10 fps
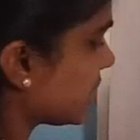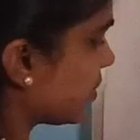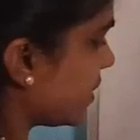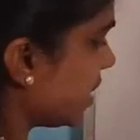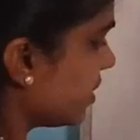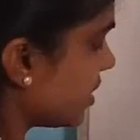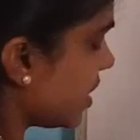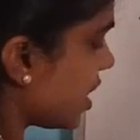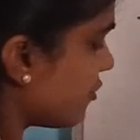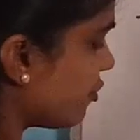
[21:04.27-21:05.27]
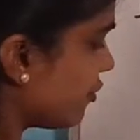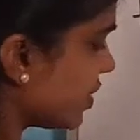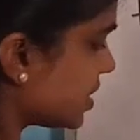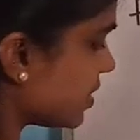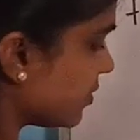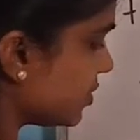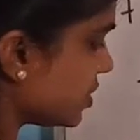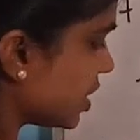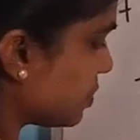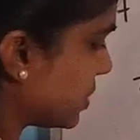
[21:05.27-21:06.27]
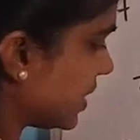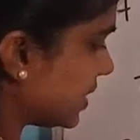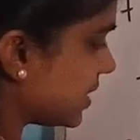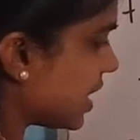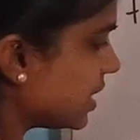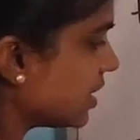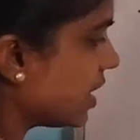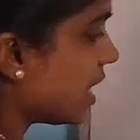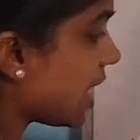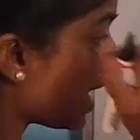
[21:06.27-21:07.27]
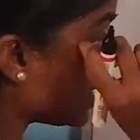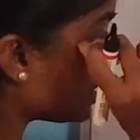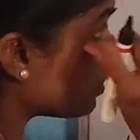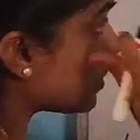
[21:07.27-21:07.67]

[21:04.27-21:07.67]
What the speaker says: square f of s. I am going to keep it like that, and